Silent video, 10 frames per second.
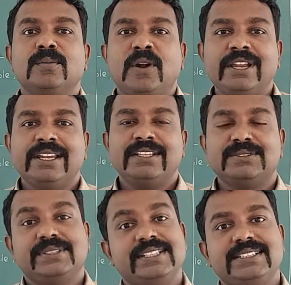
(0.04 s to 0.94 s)
morning, dear
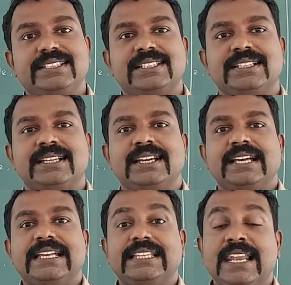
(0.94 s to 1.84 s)
students.
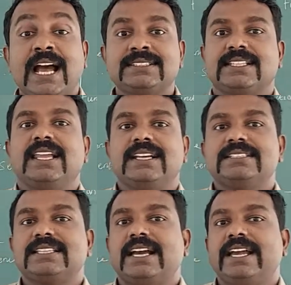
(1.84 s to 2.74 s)
In the last
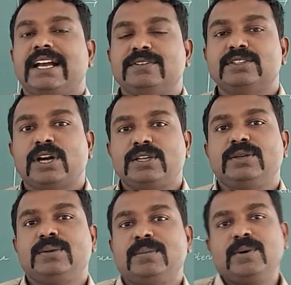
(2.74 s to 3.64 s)
class, I have taught
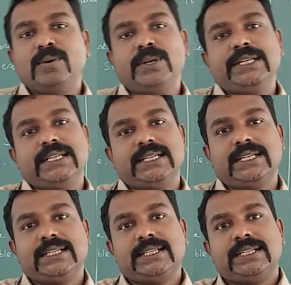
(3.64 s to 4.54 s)
you about
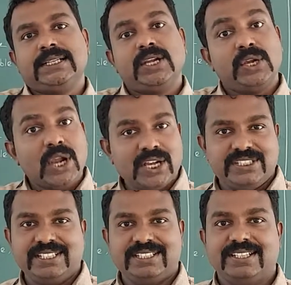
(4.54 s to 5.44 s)

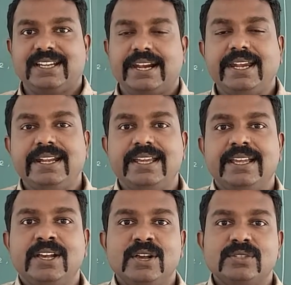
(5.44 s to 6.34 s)
logic, right?
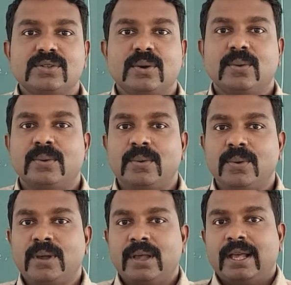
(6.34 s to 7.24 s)

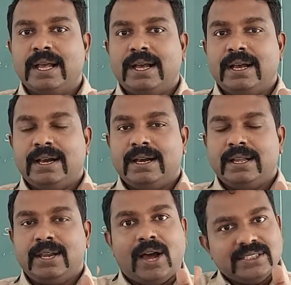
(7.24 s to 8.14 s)
So,
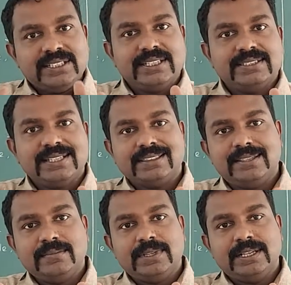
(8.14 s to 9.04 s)
logic is
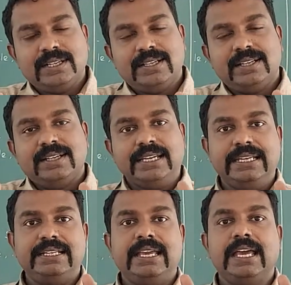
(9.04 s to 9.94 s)
nothing but
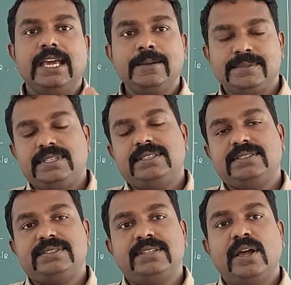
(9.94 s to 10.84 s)
it helps
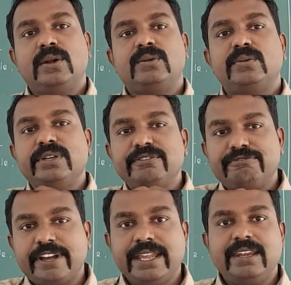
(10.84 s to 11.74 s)
us to
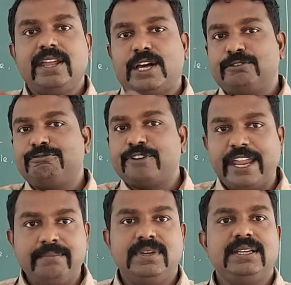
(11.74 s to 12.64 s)
define or
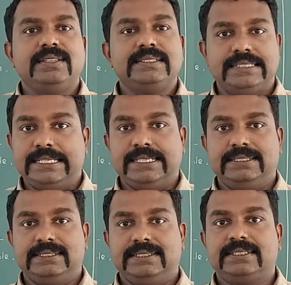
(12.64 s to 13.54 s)
frame
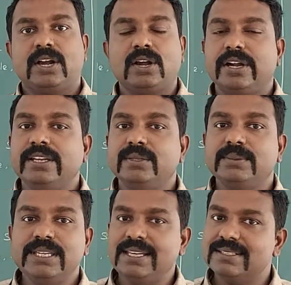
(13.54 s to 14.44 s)
sentences according to
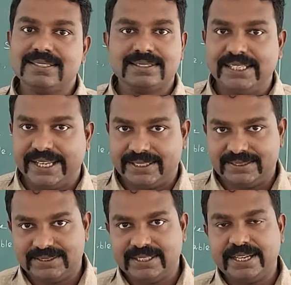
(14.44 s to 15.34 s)
the
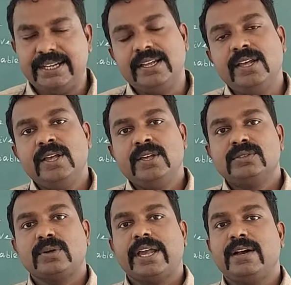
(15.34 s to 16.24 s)
syntax, right?
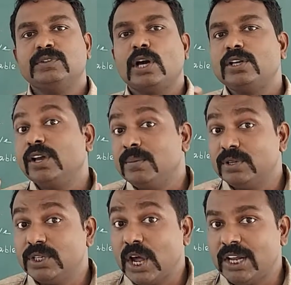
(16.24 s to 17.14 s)
So, I have taught you
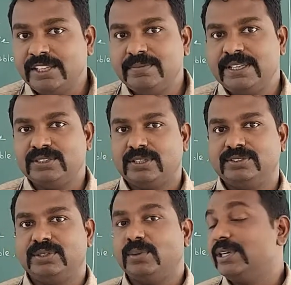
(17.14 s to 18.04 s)
about knowledge base
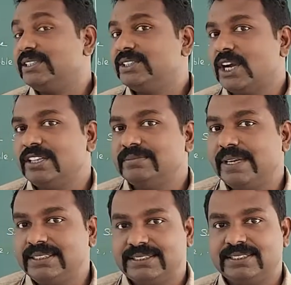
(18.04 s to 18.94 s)
also. What is knowledge
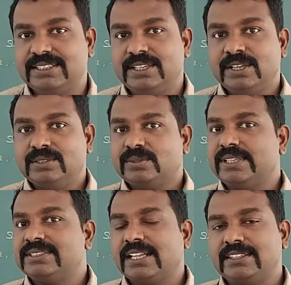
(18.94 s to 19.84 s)
base? So, it
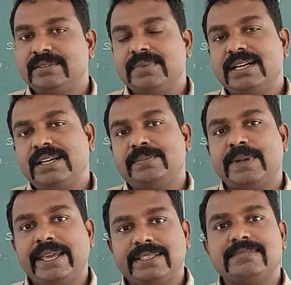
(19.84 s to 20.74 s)
is nothing but a
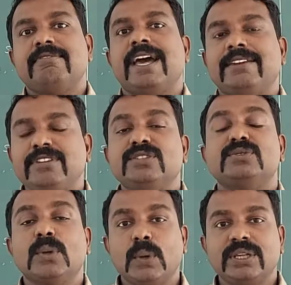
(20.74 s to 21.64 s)
place where we
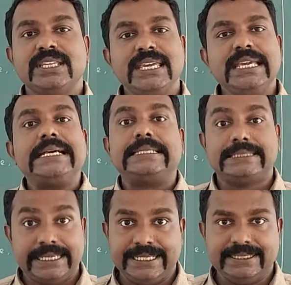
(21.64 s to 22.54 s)
store the
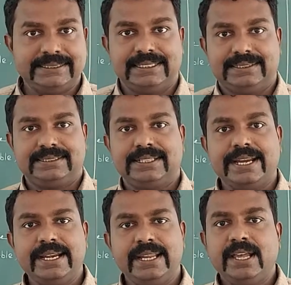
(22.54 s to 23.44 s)
sentences,
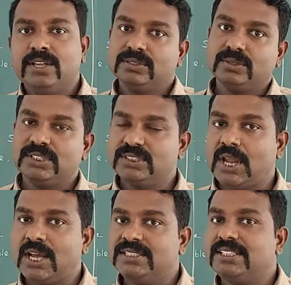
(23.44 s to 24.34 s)
right? So, this
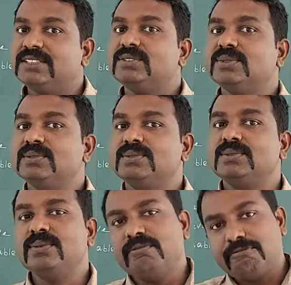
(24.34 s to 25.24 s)
logic is used
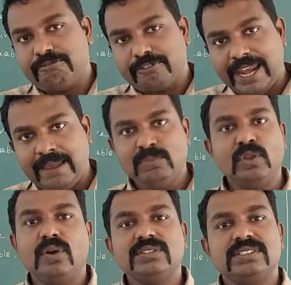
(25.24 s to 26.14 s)
to frame
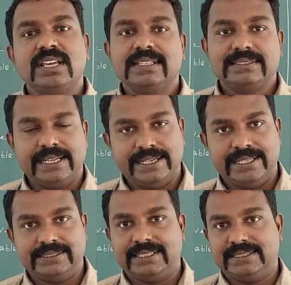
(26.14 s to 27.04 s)
those
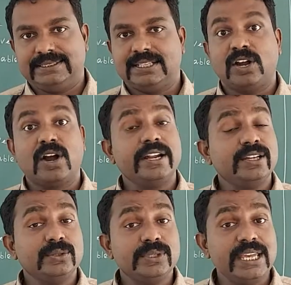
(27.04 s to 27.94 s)
sentences
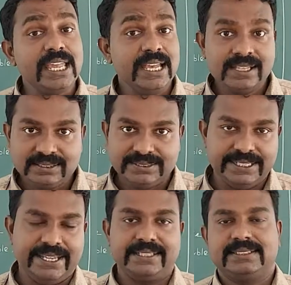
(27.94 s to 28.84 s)
according to the
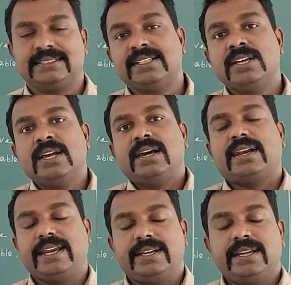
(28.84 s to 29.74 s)
syntax,
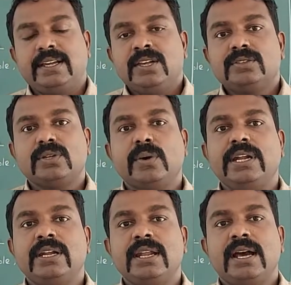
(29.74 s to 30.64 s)
right? So,
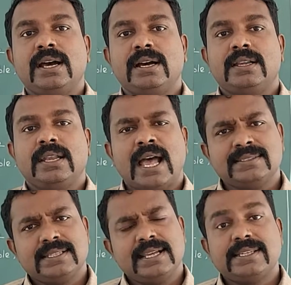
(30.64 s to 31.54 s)
in
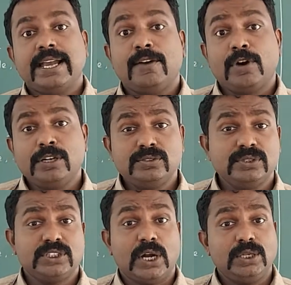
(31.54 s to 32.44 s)
last class I have also
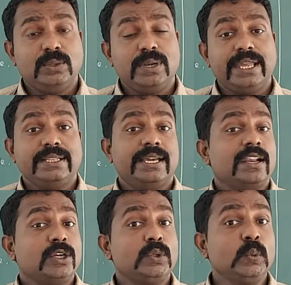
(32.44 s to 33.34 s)
taught you like there
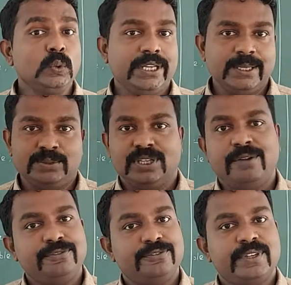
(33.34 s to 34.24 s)
are two types
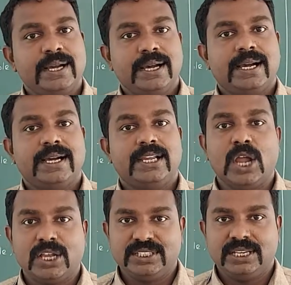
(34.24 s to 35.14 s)
of
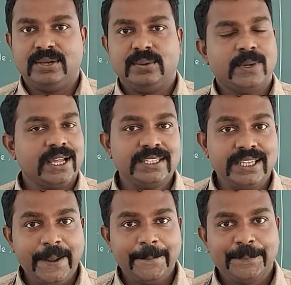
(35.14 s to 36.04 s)
logic. What are
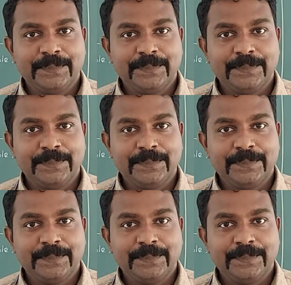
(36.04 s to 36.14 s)
they?